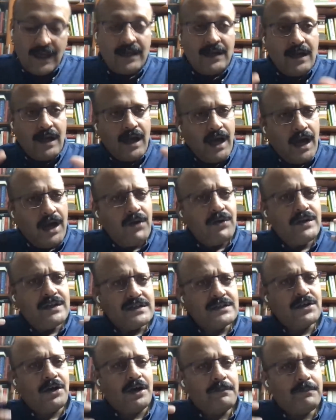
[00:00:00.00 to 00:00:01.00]
And how
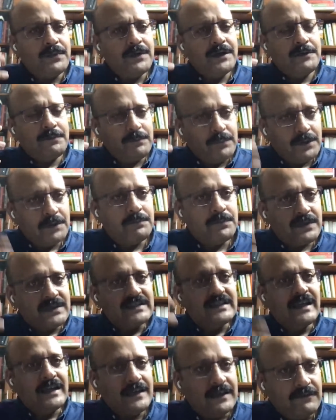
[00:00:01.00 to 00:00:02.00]
does corporate
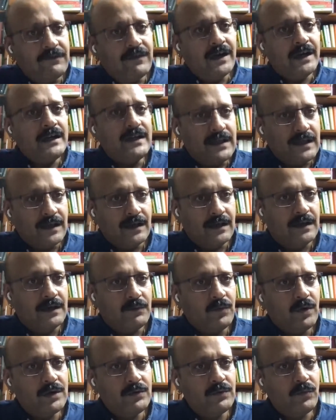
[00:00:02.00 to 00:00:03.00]
purpose get defined here?
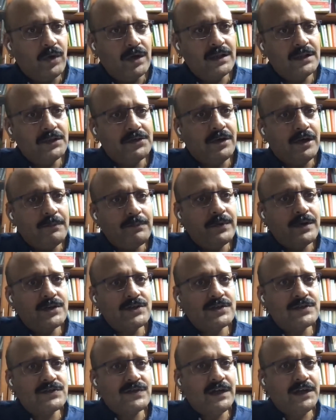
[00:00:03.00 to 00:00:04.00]
What are the
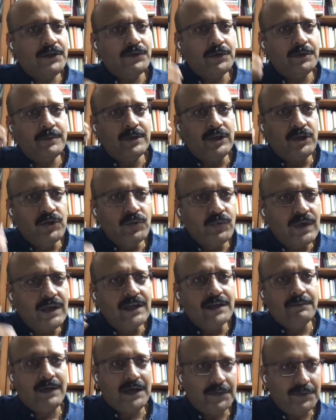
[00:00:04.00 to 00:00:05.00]
corporations really going to be
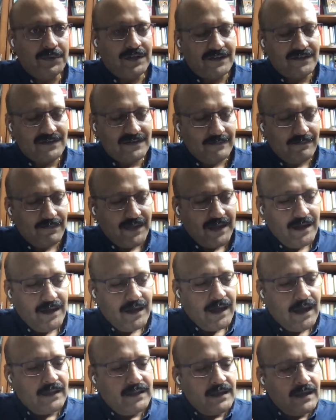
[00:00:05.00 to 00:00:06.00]
doing about this?
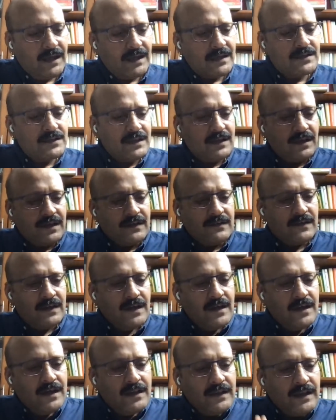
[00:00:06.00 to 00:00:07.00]
And the next thing is
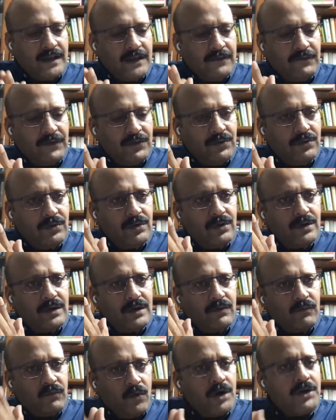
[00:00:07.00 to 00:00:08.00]
that if you
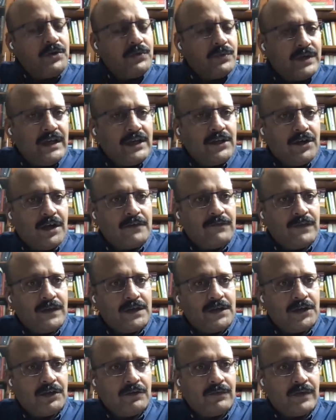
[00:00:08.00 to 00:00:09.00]
want to
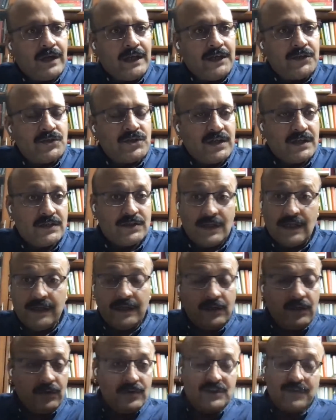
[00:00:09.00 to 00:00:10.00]
reconfigure your value chains,
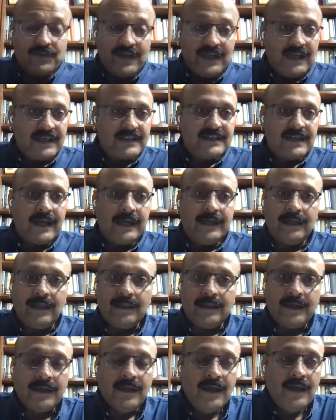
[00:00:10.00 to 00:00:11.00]
it looks very
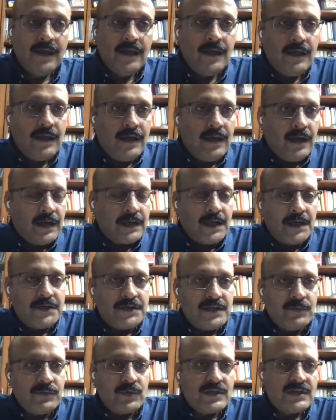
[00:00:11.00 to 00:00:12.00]
exciting that a
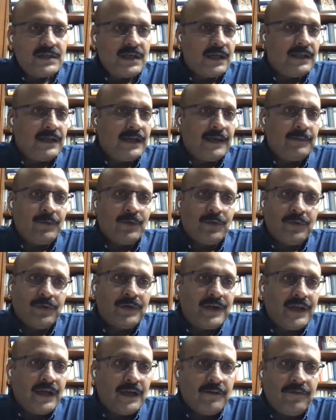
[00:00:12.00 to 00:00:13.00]
country would say that I'm going to
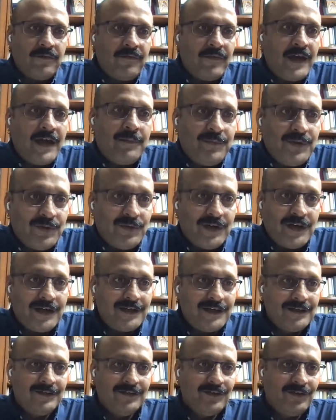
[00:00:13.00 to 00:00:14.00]
create a fab
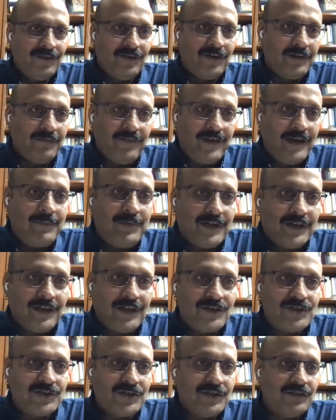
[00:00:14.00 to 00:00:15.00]
unit or a
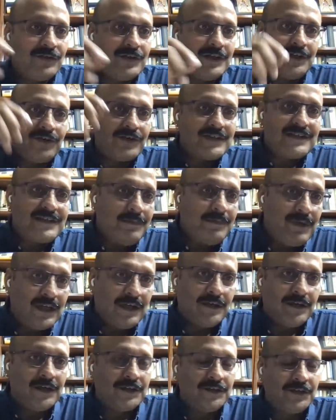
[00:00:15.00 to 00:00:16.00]
fabrication unit or a
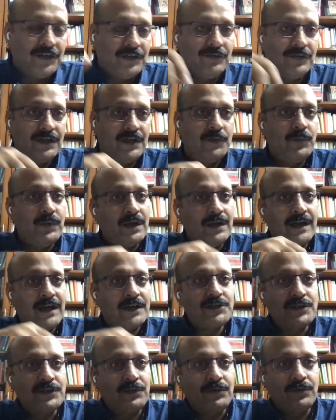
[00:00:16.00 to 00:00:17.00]
semiconductor unit. We are
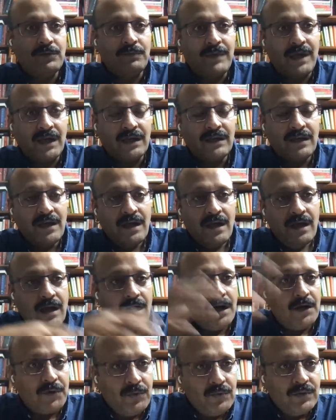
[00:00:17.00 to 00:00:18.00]
actually going to make
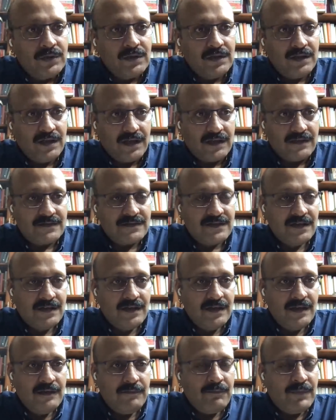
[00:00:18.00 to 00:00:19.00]
our own things.
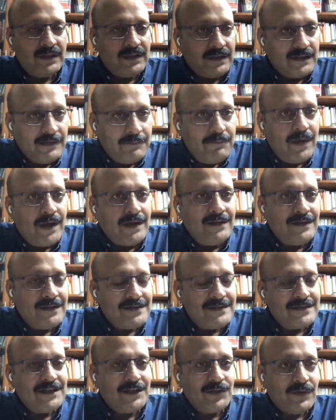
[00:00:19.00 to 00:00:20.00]
But the
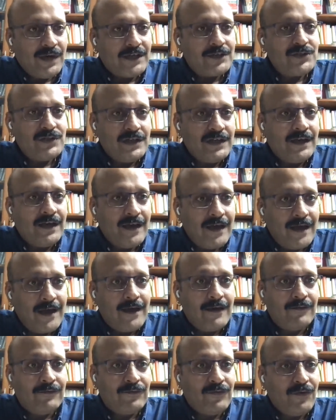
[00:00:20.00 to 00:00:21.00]
dependence that you actually
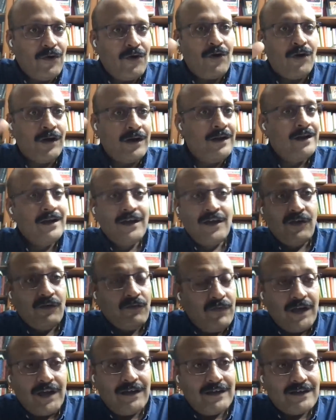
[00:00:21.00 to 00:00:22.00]
have on
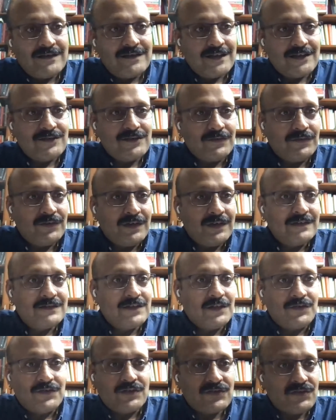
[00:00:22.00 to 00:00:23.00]
various sets of
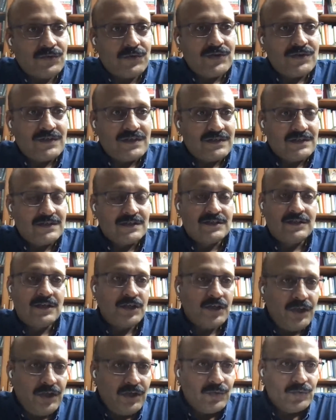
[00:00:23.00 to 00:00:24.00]
things and resources is
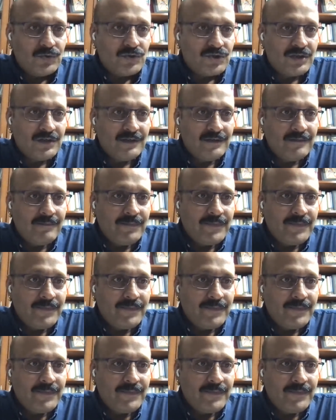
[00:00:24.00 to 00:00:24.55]
huge.